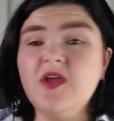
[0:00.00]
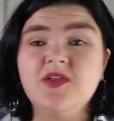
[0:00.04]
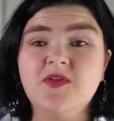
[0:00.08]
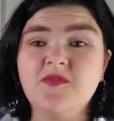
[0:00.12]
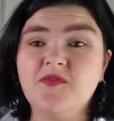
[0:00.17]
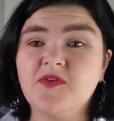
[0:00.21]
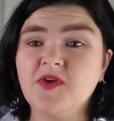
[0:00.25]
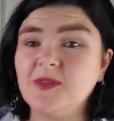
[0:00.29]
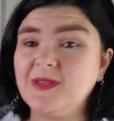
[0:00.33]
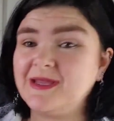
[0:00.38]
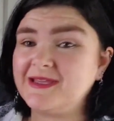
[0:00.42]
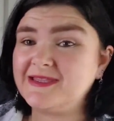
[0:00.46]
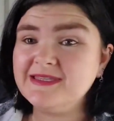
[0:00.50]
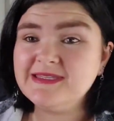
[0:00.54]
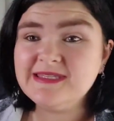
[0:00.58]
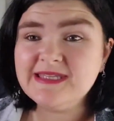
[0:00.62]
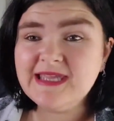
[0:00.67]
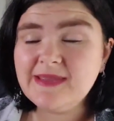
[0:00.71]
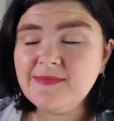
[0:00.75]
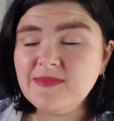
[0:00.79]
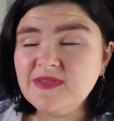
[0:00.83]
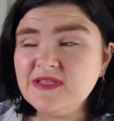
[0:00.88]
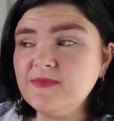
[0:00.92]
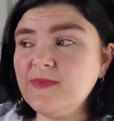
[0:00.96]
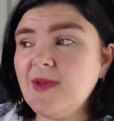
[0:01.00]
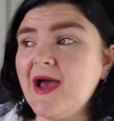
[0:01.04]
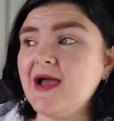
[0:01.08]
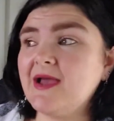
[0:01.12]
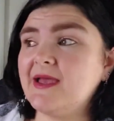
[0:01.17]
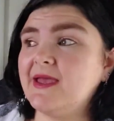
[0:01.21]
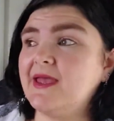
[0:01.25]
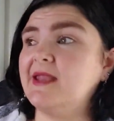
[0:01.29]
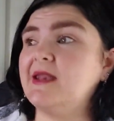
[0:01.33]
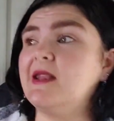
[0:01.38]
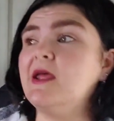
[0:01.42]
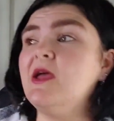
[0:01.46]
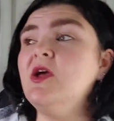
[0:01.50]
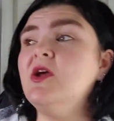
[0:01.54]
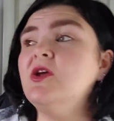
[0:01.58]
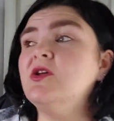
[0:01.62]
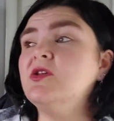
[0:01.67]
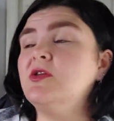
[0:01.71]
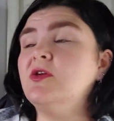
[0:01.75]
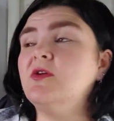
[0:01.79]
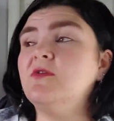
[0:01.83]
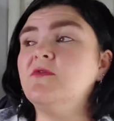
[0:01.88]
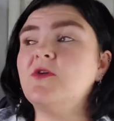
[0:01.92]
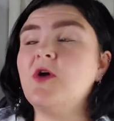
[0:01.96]
You've got like The Demon's Bargain.
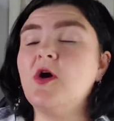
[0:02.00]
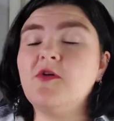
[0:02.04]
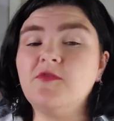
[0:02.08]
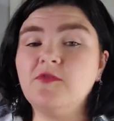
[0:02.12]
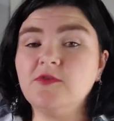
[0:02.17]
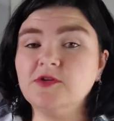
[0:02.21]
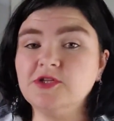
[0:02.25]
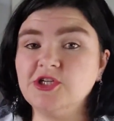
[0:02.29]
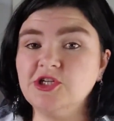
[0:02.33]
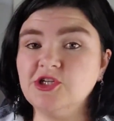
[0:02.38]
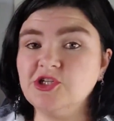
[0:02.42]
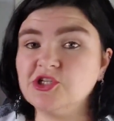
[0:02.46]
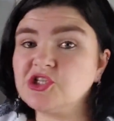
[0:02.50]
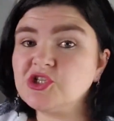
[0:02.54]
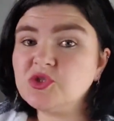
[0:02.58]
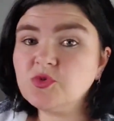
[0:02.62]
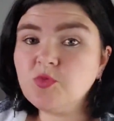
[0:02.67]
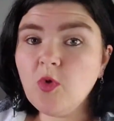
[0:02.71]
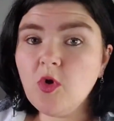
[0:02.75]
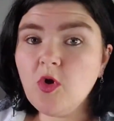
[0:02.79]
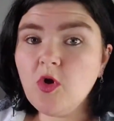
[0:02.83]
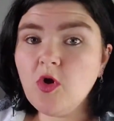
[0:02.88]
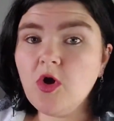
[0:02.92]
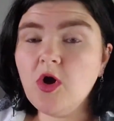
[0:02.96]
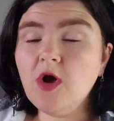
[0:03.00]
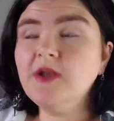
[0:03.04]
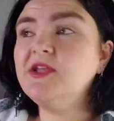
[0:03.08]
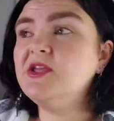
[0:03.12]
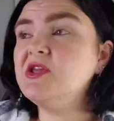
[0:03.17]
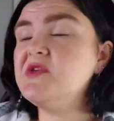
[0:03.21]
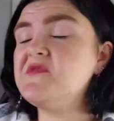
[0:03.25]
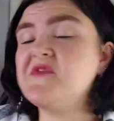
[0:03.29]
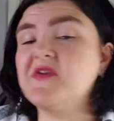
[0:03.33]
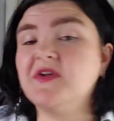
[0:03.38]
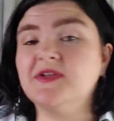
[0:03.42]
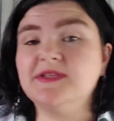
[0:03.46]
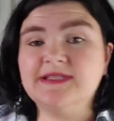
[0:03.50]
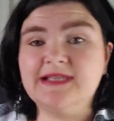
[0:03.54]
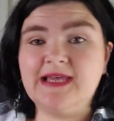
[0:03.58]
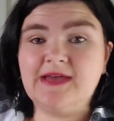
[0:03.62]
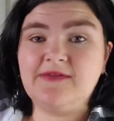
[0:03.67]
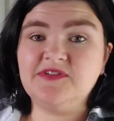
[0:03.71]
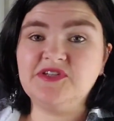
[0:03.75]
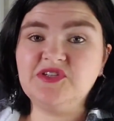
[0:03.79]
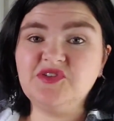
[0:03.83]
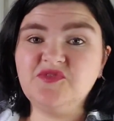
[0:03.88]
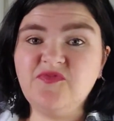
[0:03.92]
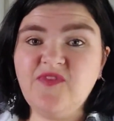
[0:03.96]
You've got Fortuna Swan. You've got
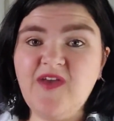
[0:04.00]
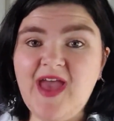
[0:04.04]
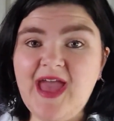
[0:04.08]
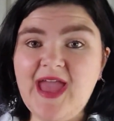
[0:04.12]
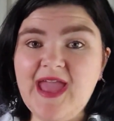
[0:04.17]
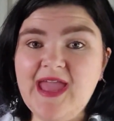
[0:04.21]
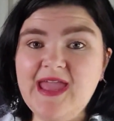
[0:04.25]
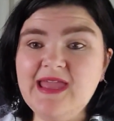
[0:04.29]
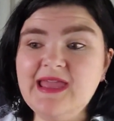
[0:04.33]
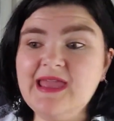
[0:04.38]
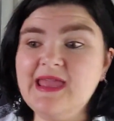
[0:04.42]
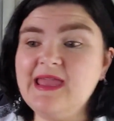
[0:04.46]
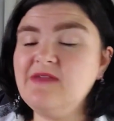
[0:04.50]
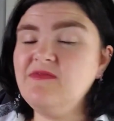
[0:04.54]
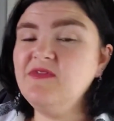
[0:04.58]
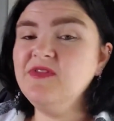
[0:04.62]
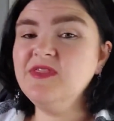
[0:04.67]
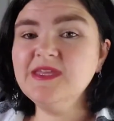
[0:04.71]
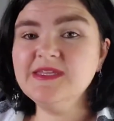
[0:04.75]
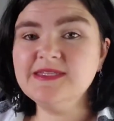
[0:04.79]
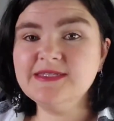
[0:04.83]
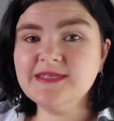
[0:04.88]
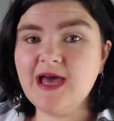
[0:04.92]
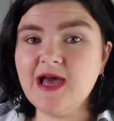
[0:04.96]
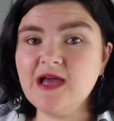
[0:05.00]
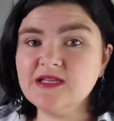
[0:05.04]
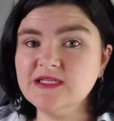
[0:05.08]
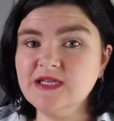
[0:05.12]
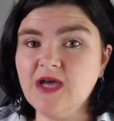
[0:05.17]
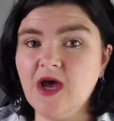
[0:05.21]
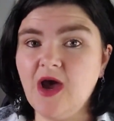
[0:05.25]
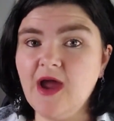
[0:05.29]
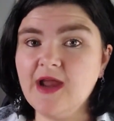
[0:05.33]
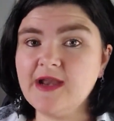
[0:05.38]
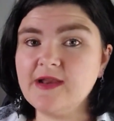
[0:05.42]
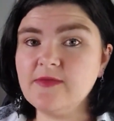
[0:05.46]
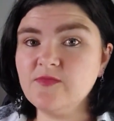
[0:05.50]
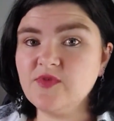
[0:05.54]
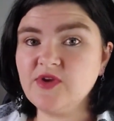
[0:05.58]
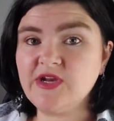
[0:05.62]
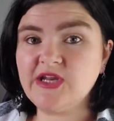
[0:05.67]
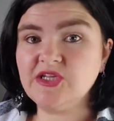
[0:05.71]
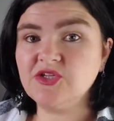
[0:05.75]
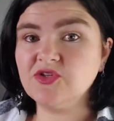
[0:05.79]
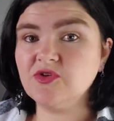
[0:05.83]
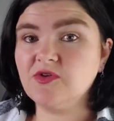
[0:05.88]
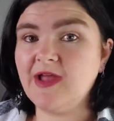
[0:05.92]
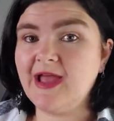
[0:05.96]
Savage Fae. Even The Dark Tide, I'm
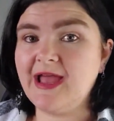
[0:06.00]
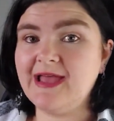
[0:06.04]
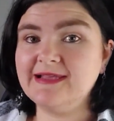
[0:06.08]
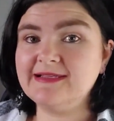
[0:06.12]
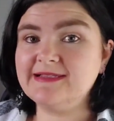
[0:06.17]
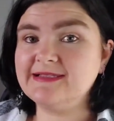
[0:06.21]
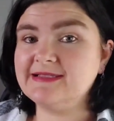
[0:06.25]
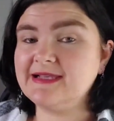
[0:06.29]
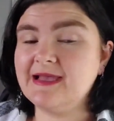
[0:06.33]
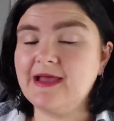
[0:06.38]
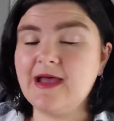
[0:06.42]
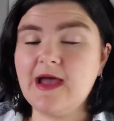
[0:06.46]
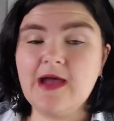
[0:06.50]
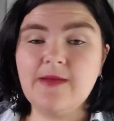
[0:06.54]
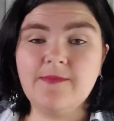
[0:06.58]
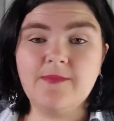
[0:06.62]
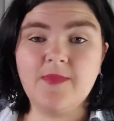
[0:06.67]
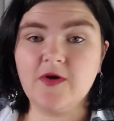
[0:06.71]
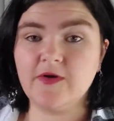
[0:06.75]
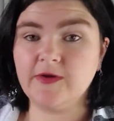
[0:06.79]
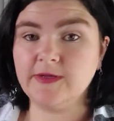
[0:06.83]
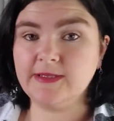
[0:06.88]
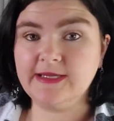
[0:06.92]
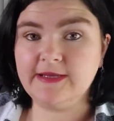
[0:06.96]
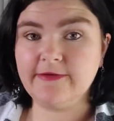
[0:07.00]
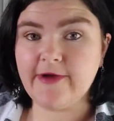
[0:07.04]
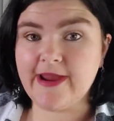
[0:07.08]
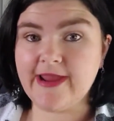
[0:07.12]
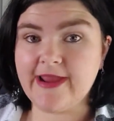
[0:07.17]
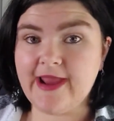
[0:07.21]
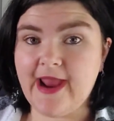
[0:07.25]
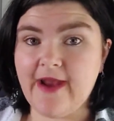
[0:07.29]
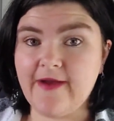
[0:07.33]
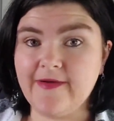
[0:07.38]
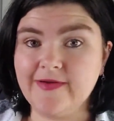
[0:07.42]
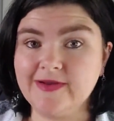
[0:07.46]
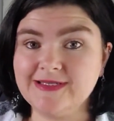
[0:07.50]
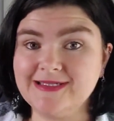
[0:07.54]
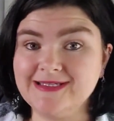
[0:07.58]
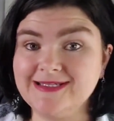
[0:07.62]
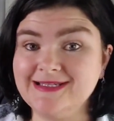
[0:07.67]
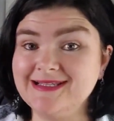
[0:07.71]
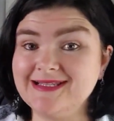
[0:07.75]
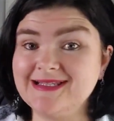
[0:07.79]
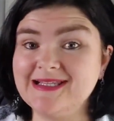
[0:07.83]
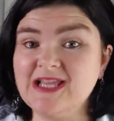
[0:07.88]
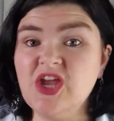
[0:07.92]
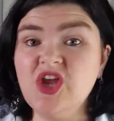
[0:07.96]
pretty sure, has some morally gray
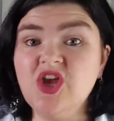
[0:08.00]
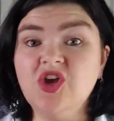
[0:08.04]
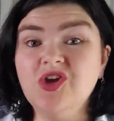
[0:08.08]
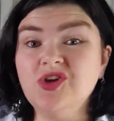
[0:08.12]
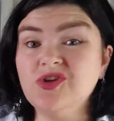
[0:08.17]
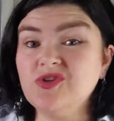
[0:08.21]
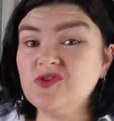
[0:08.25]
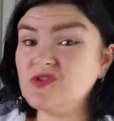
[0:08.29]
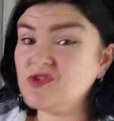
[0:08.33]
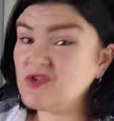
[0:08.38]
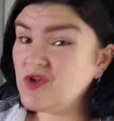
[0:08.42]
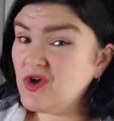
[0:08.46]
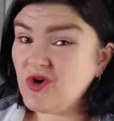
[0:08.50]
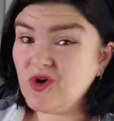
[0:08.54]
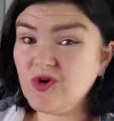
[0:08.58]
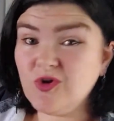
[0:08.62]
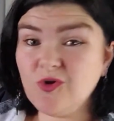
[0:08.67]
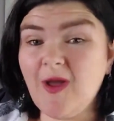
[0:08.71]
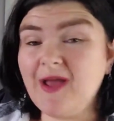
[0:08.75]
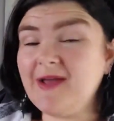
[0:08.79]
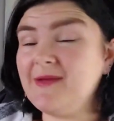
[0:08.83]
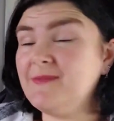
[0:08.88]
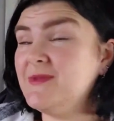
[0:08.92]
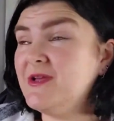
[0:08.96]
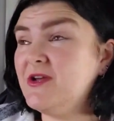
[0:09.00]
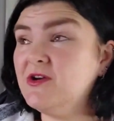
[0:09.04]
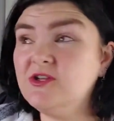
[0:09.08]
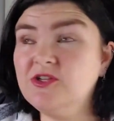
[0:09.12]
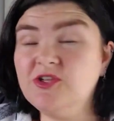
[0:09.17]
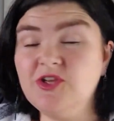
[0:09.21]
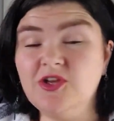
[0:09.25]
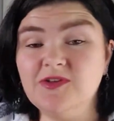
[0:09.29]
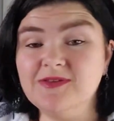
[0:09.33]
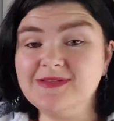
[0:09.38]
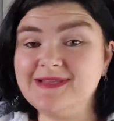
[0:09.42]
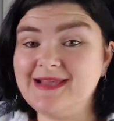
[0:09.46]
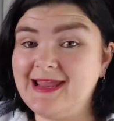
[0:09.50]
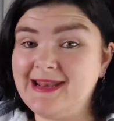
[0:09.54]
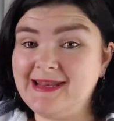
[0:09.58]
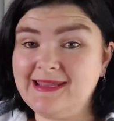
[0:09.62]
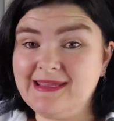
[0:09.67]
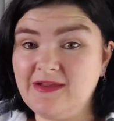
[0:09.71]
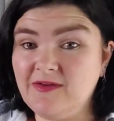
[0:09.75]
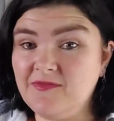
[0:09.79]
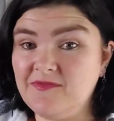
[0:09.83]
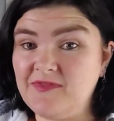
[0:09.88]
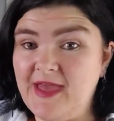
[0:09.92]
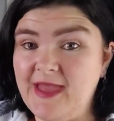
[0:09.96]
characters. So I could use
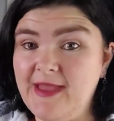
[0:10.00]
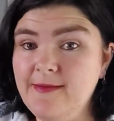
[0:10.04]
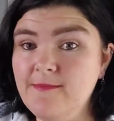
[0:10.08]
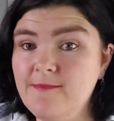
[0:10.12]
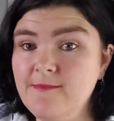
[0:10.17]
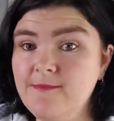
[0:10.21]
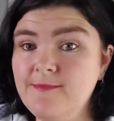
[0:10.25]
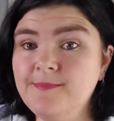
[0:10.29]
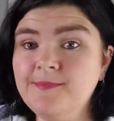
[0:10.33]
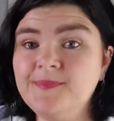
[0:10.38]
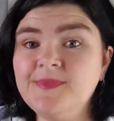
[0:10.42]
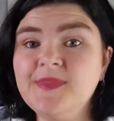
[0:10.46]
any of them.